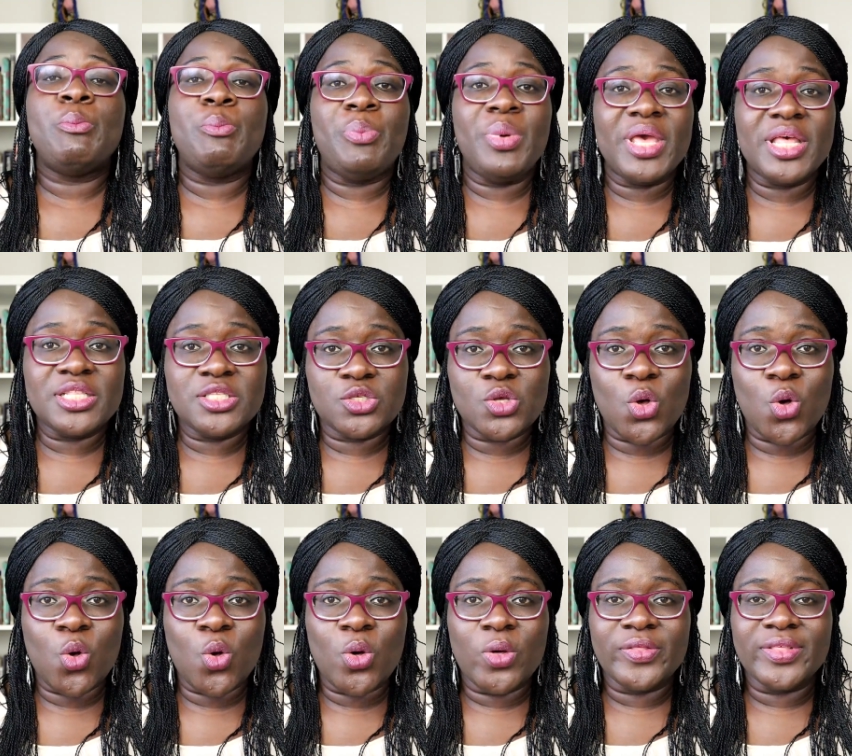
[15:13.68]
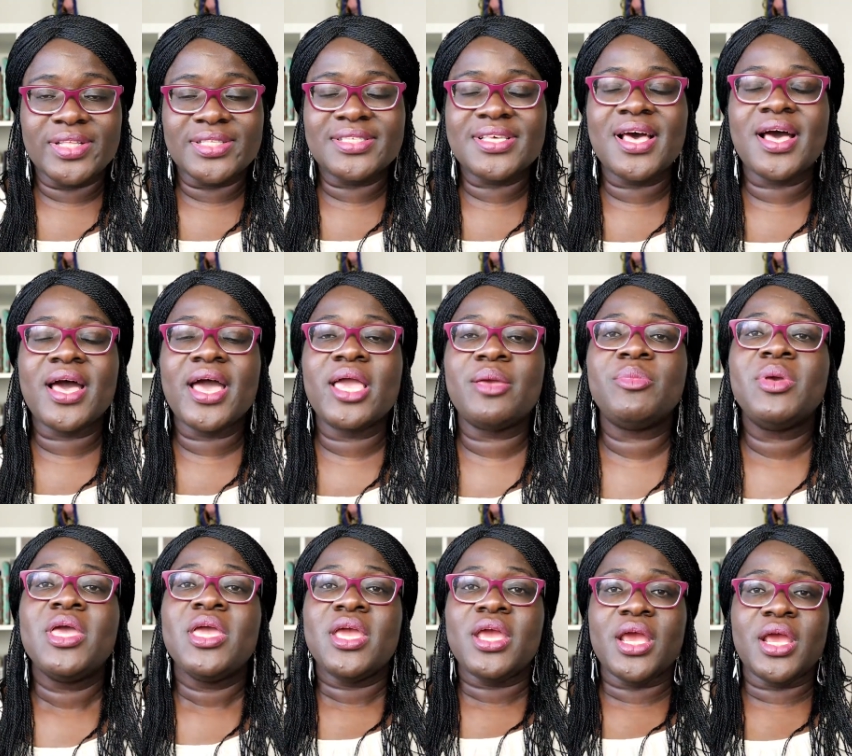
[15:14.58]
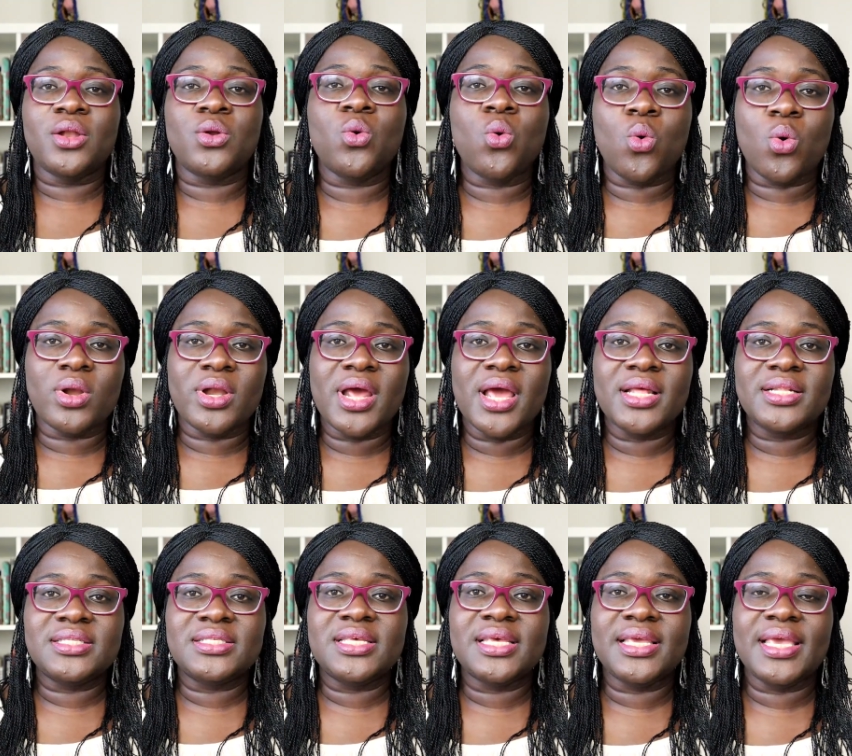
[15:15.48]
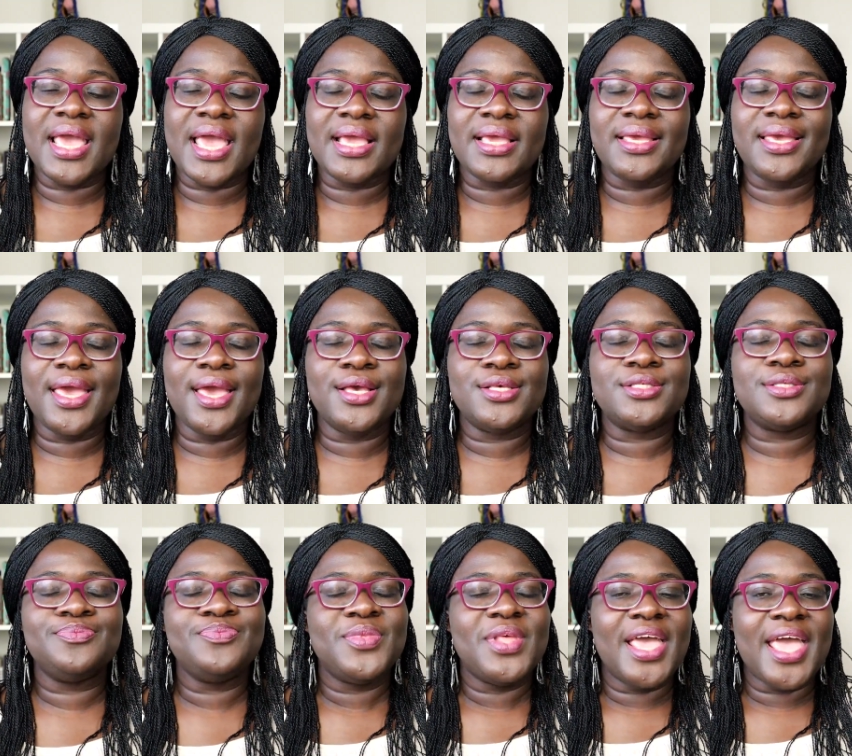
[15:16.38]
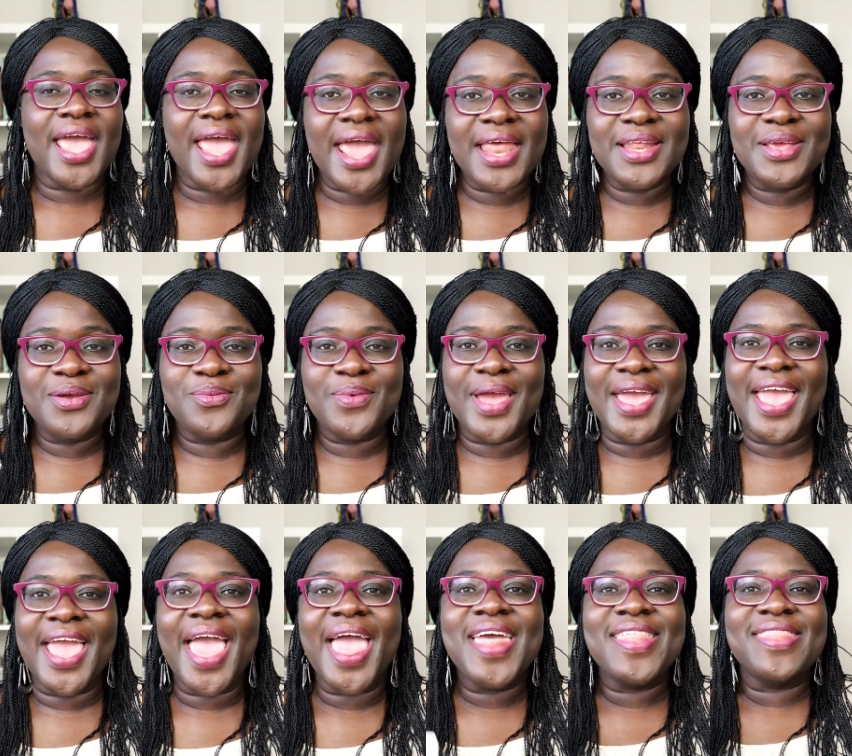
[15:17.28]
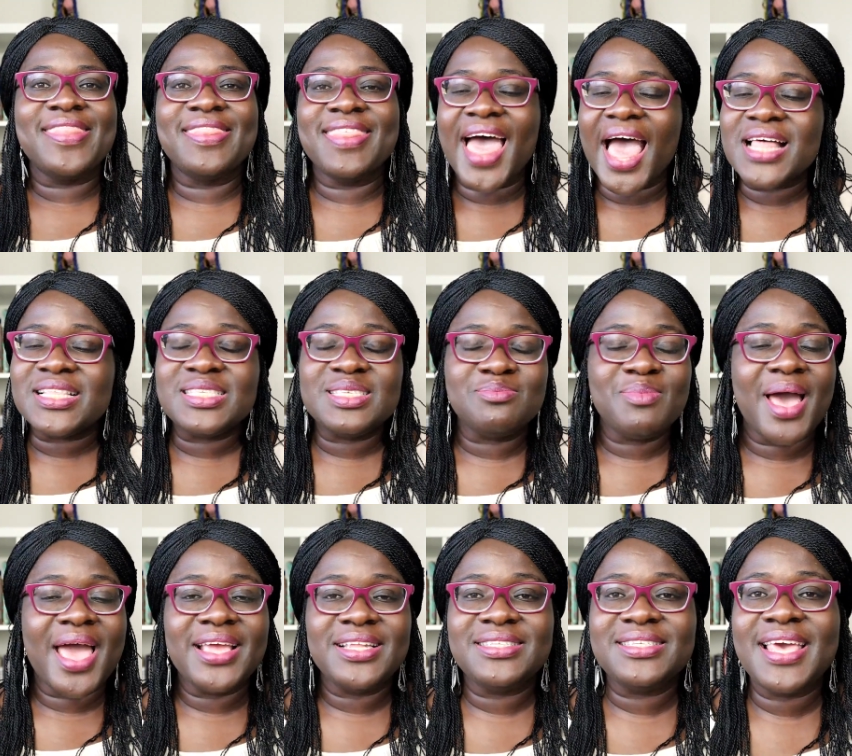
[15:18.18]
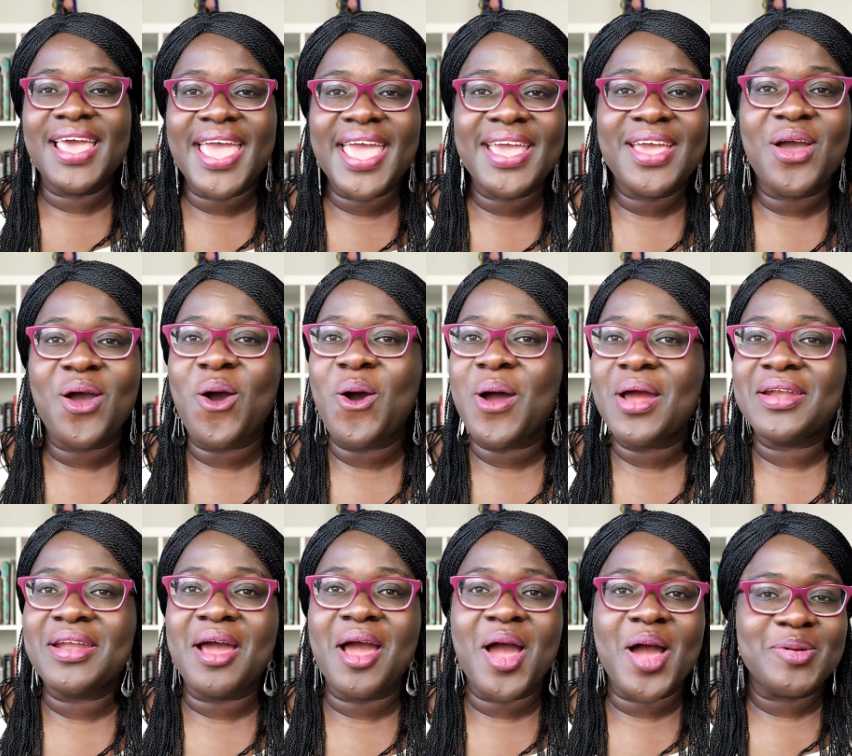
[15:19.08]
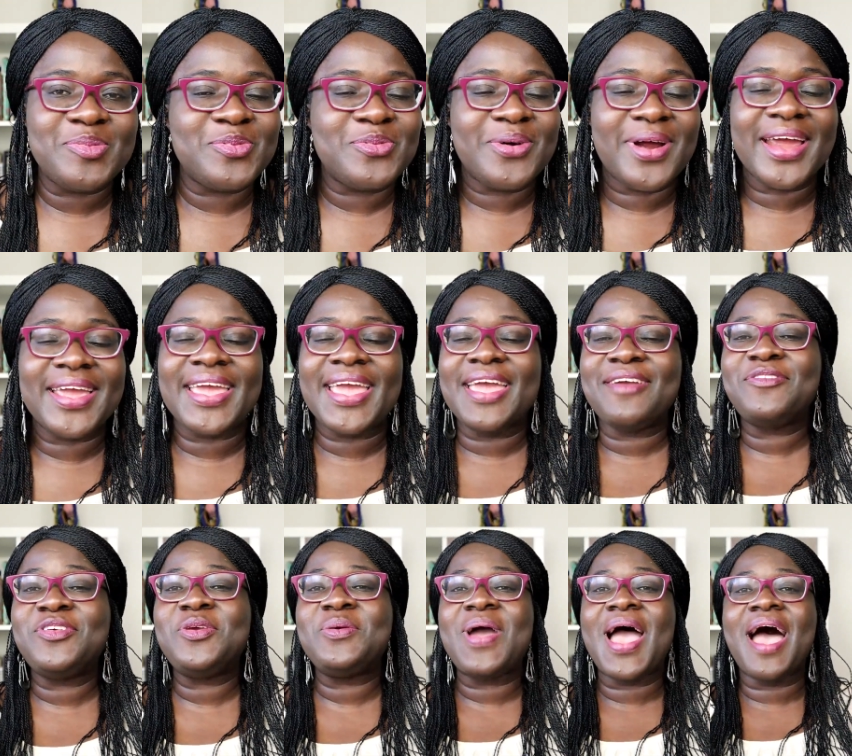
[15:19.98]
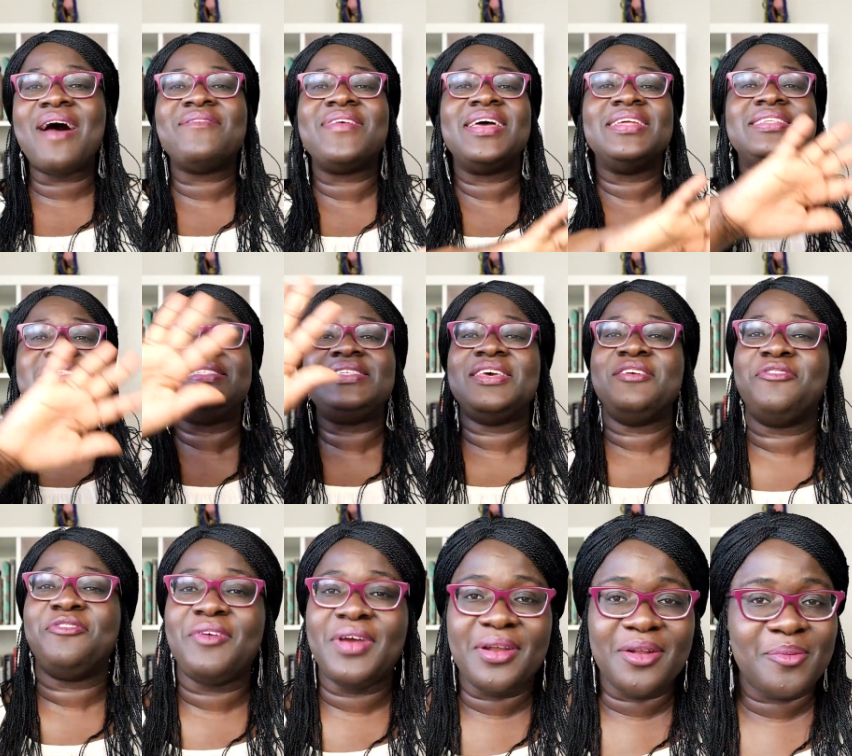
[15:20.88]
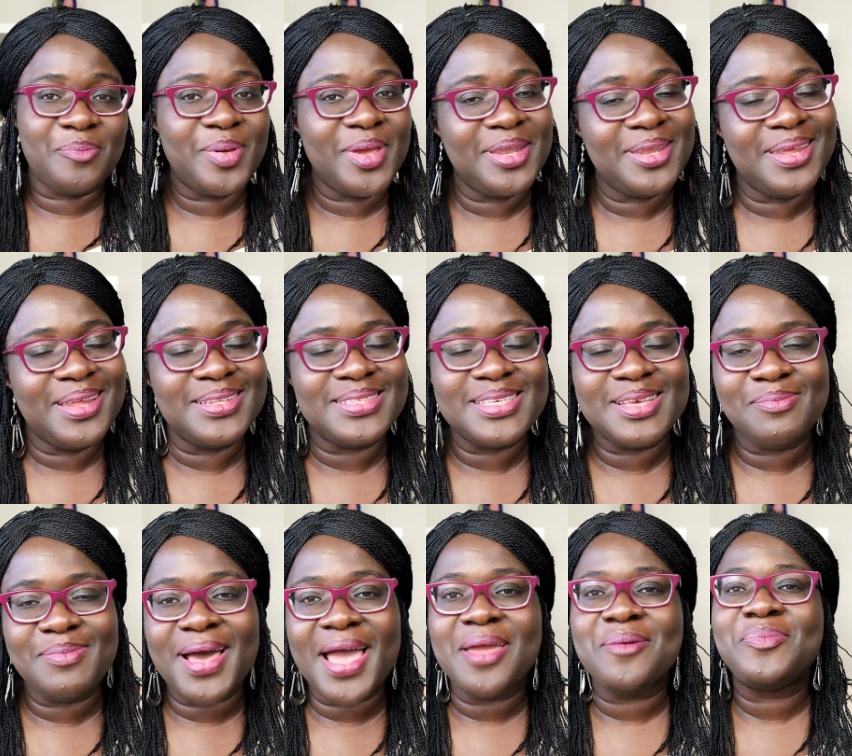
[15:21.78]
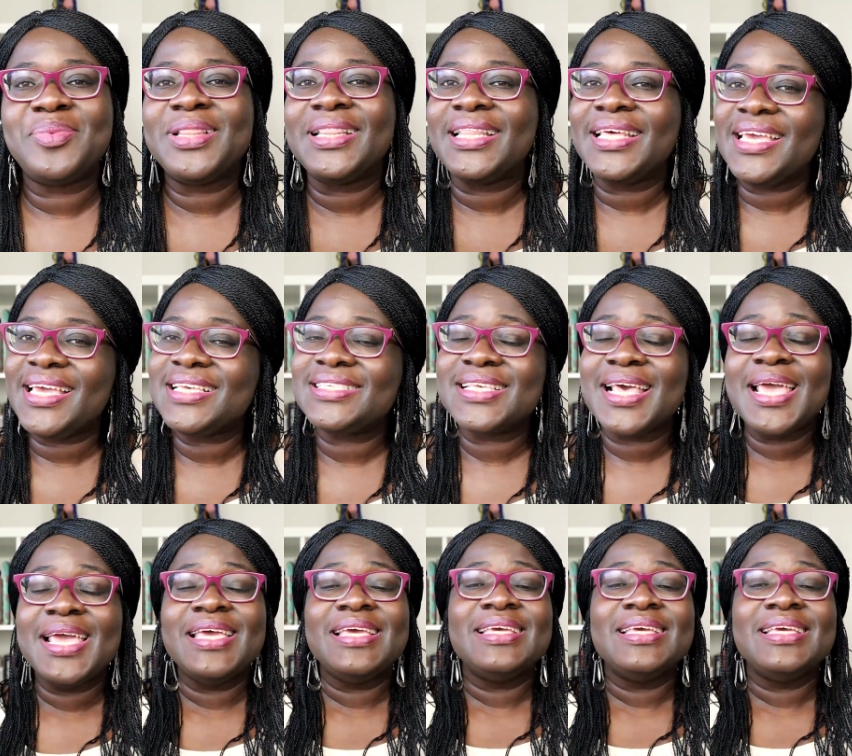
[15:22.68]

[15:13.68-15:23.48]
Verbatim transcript: bids all the time in order to get gigs. Anyway, that's my take on Upwork. If you have a different opinion to mine, please